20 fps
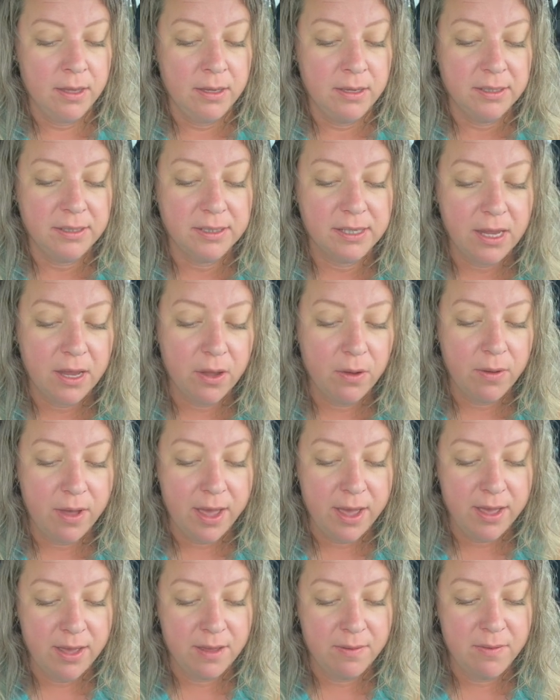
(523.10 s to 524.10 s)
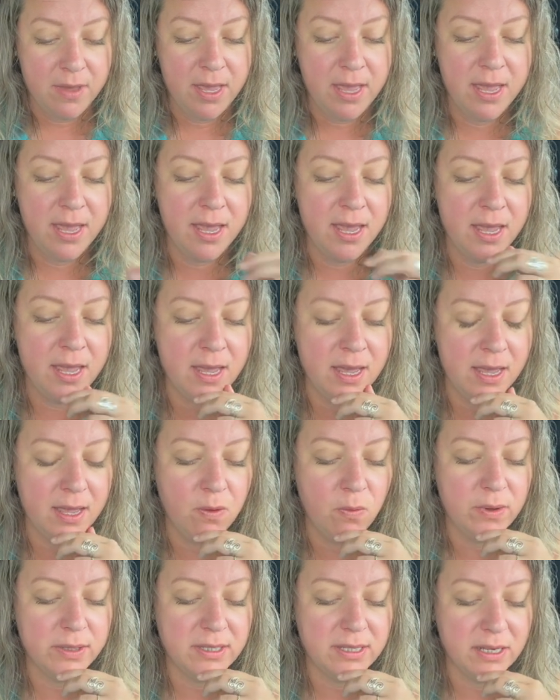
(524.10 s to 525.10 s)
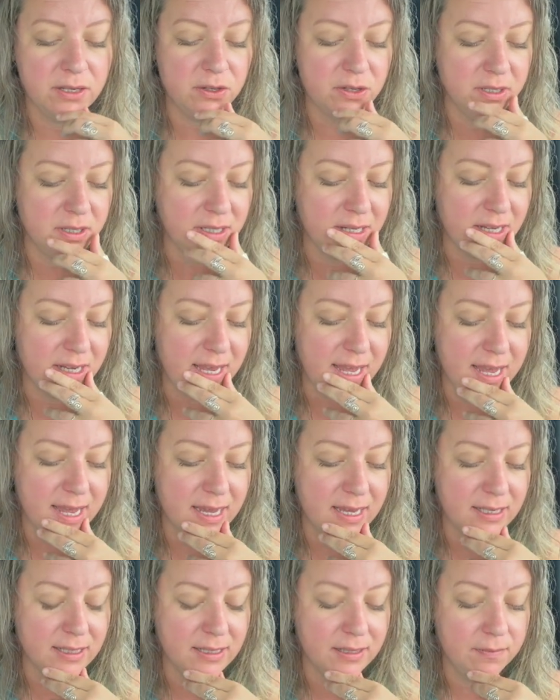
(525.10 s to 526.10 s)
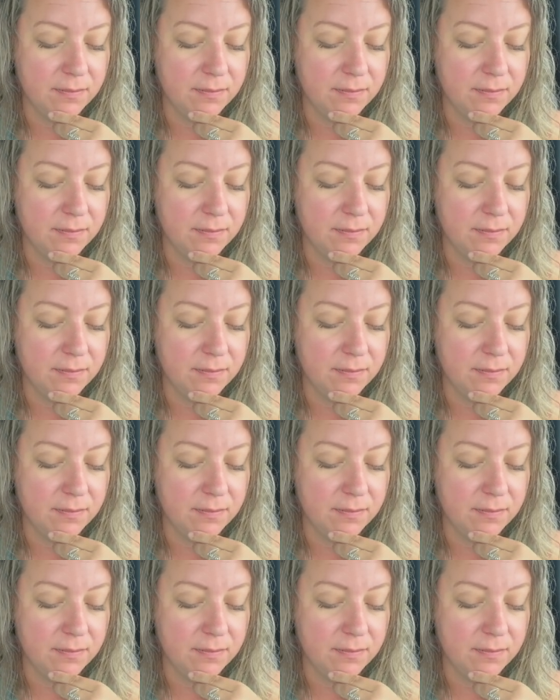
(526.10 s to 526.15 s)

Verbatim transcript: So, um, what's interesting is